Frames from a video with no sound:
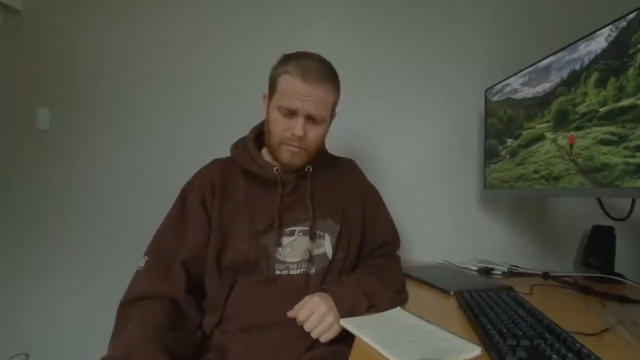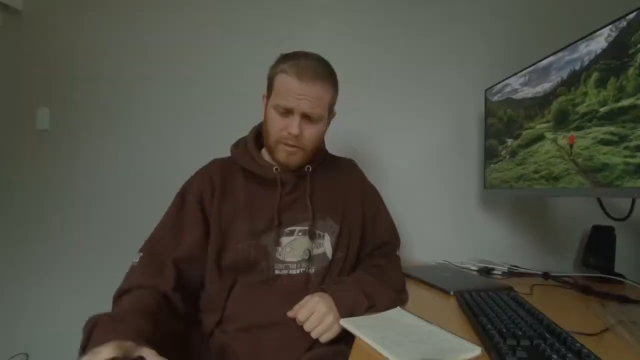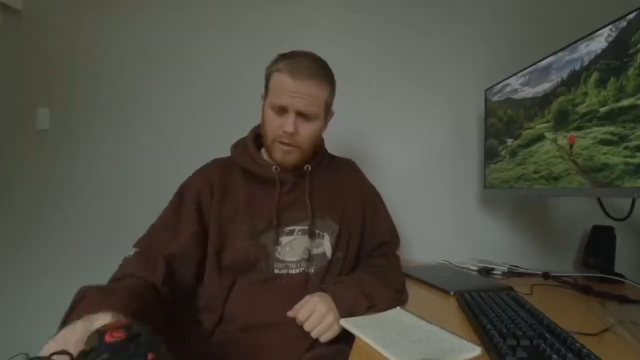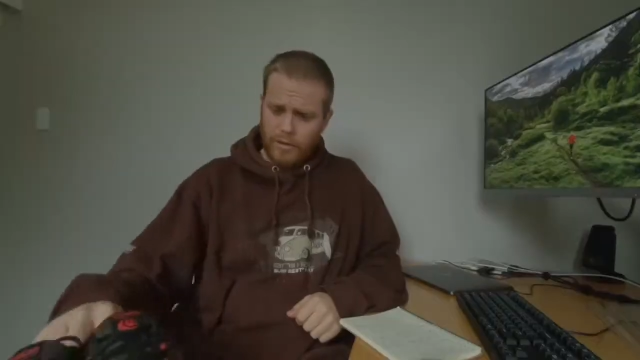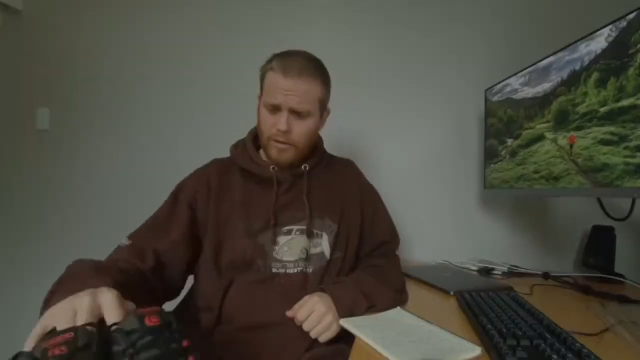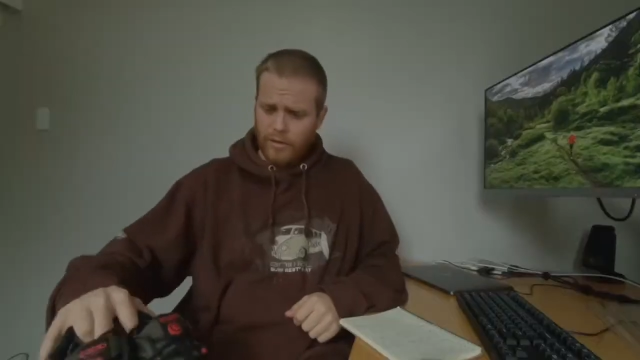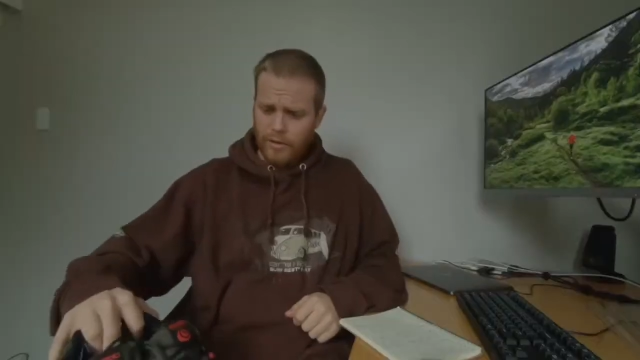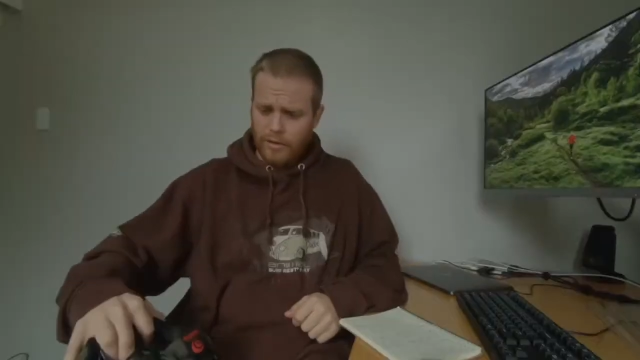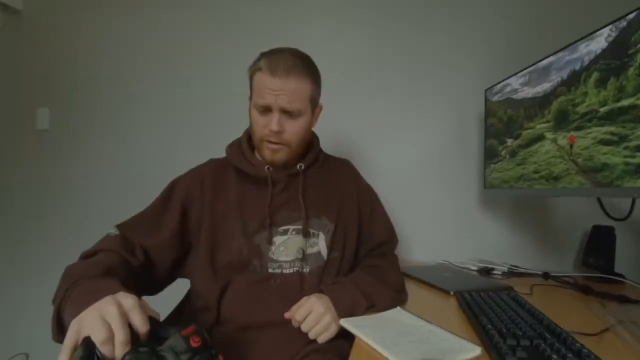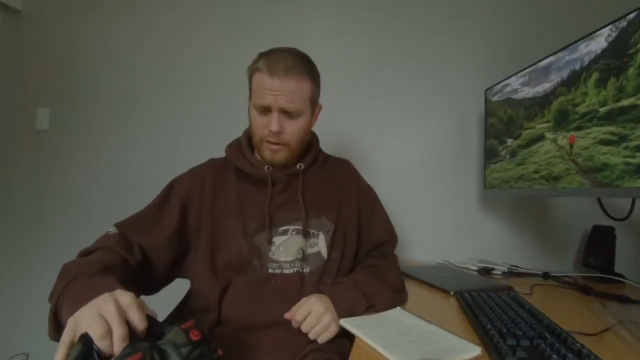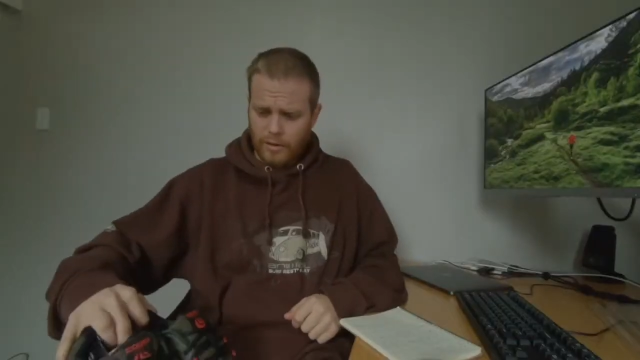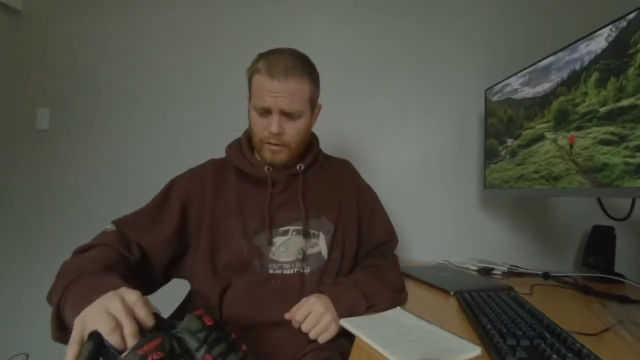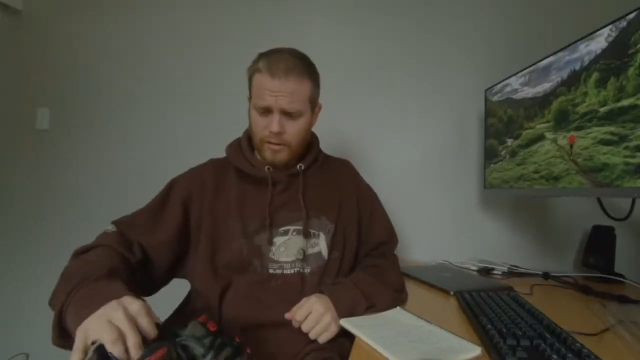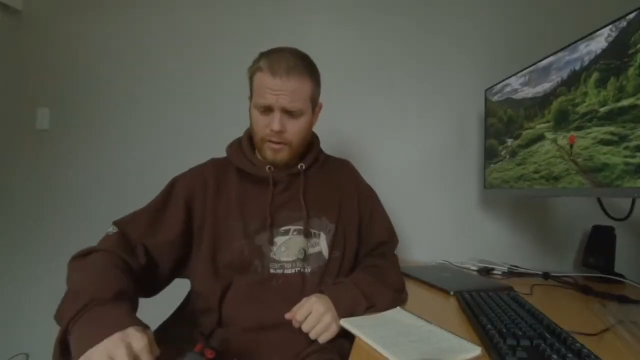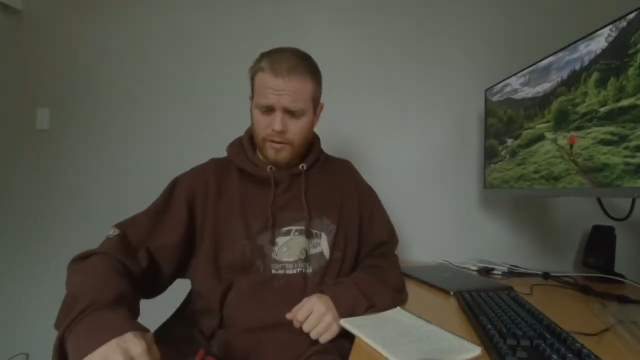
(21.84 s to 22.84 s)
They look
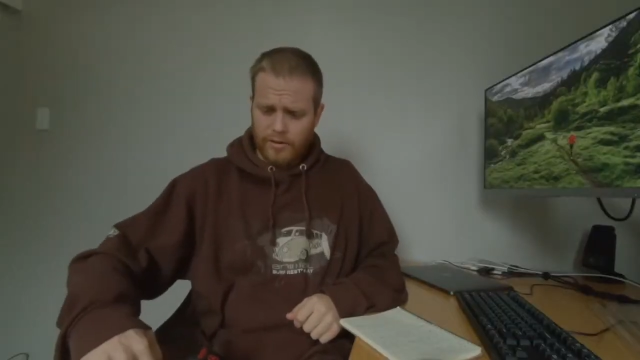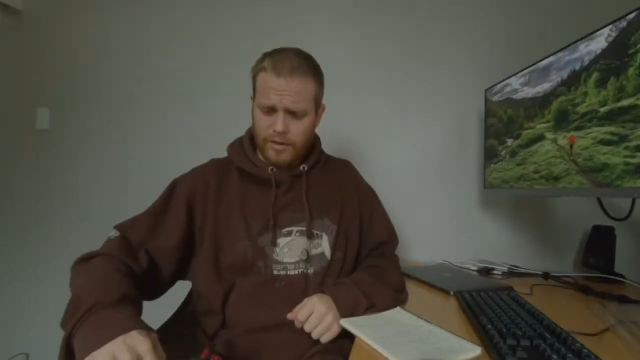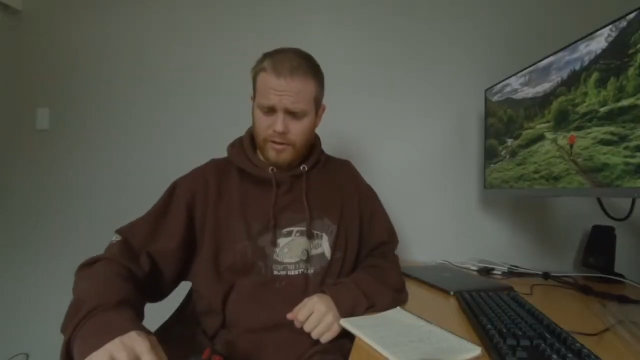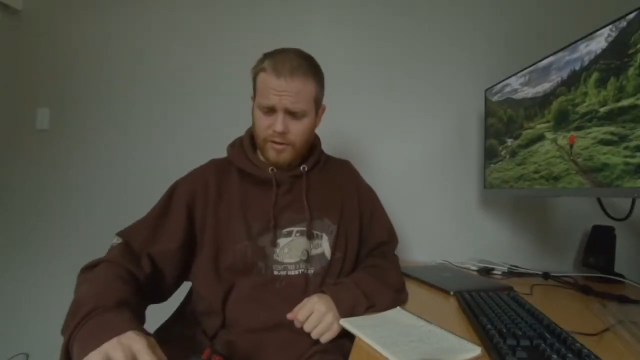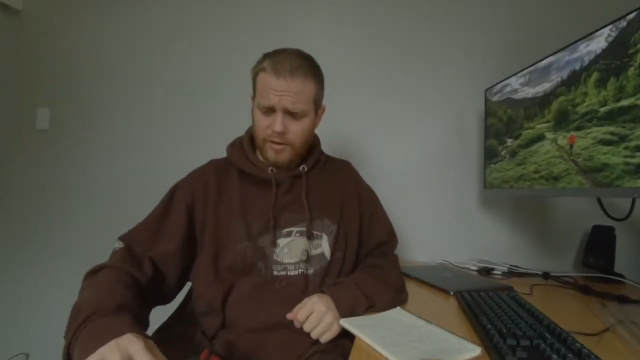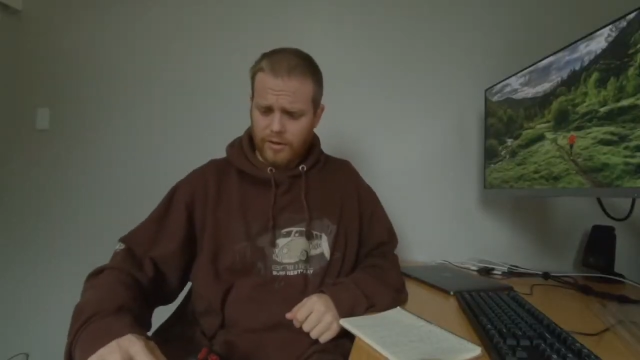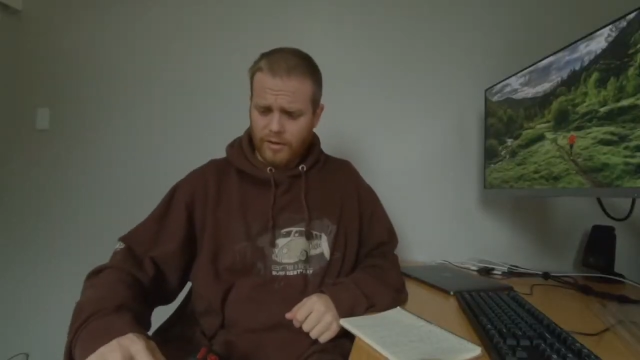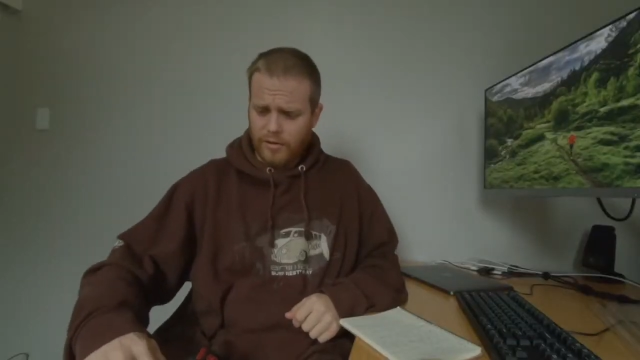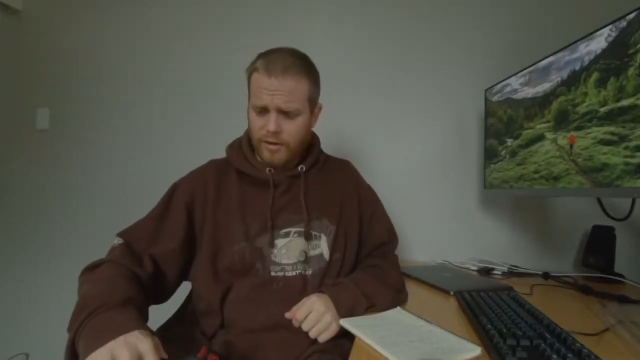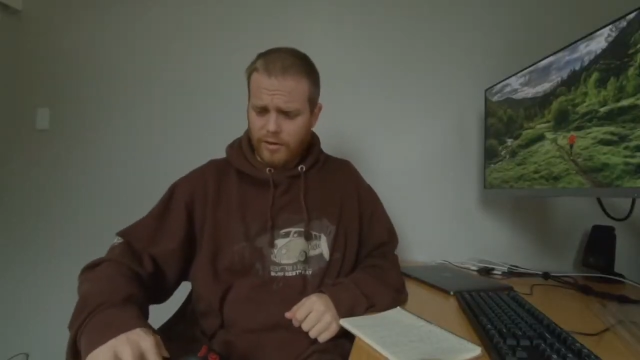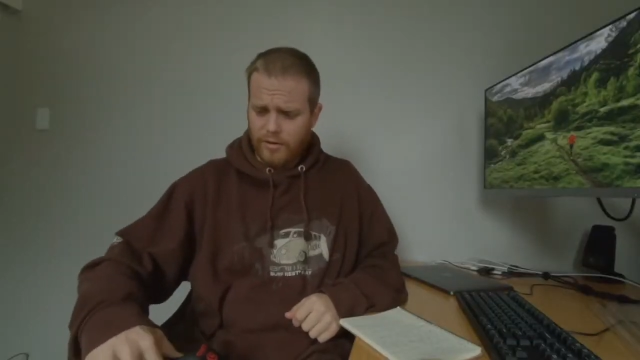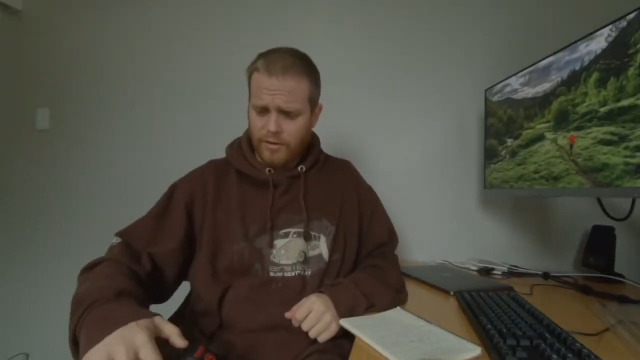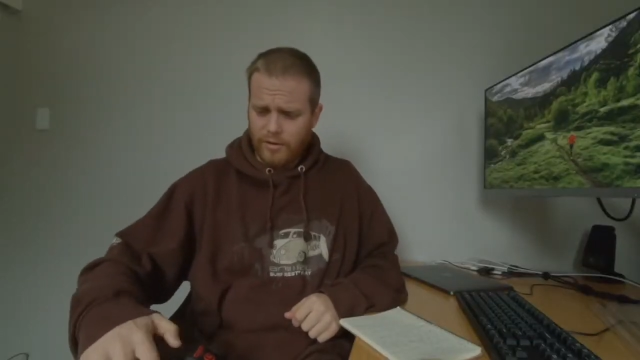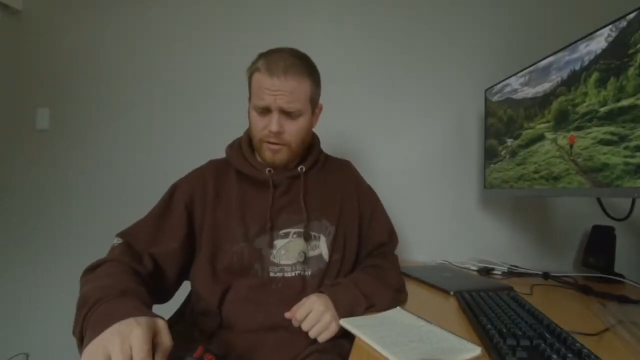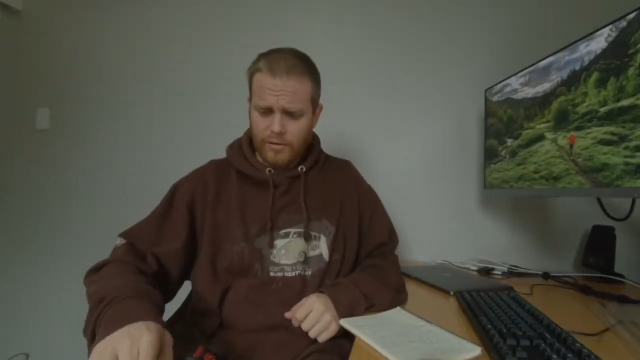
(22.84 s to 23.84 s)
like this. These are
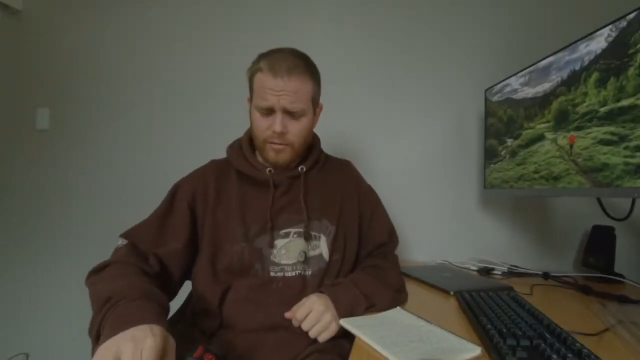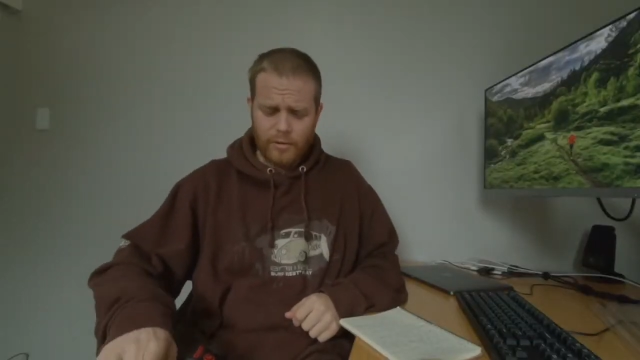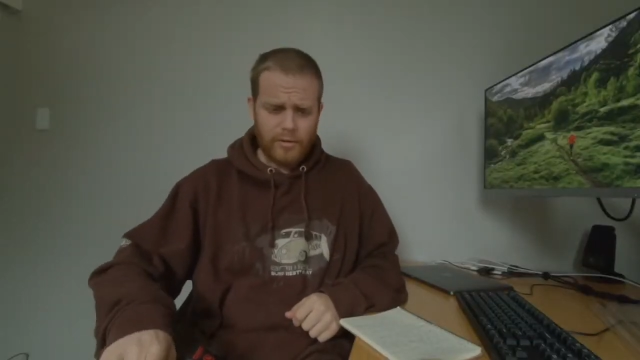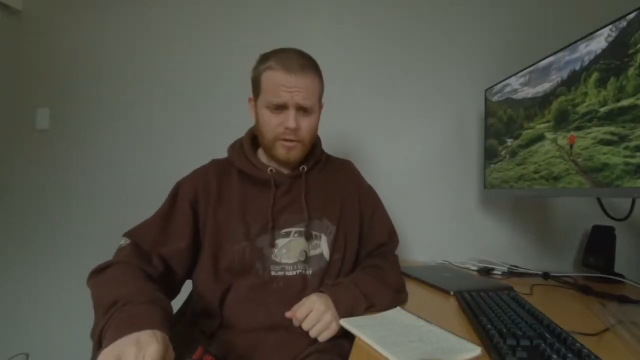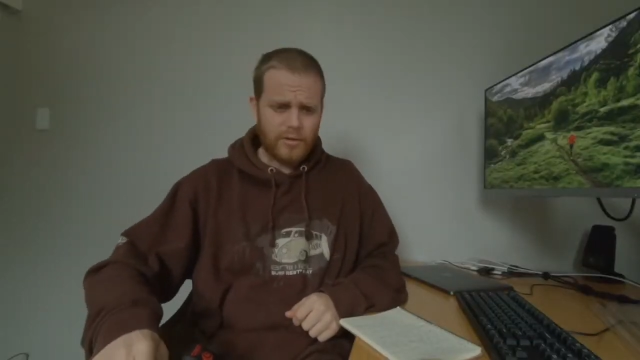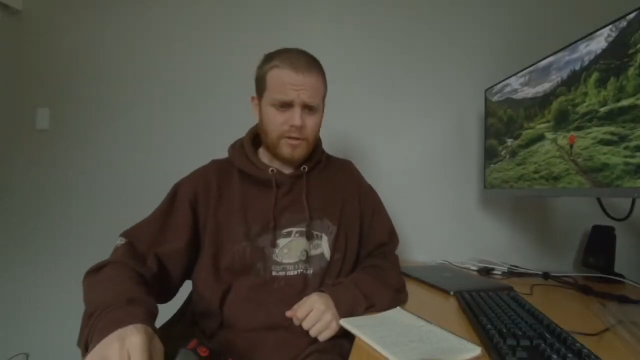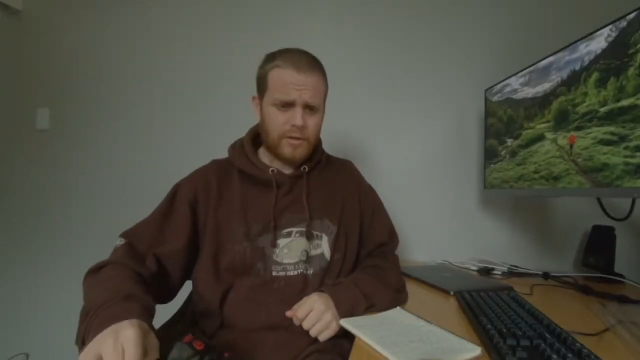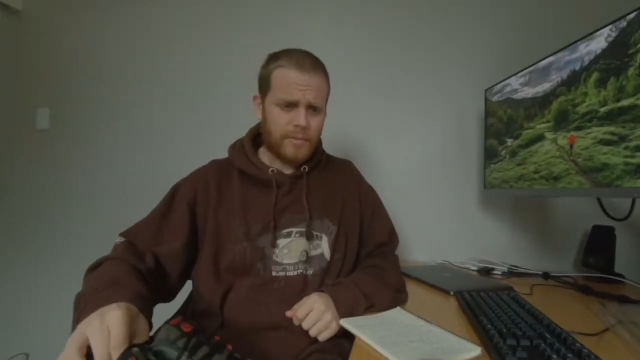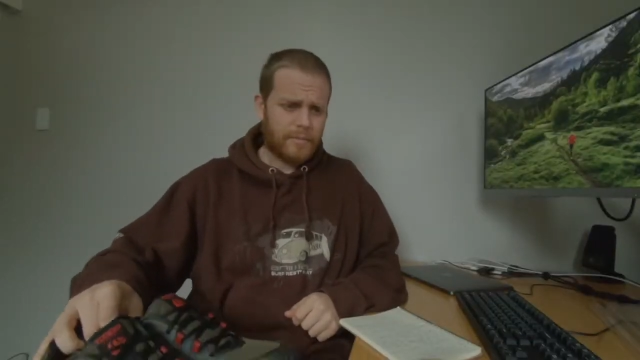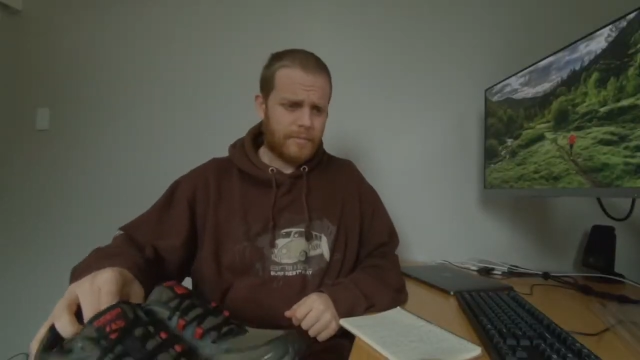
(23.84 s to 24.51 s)
the new ones.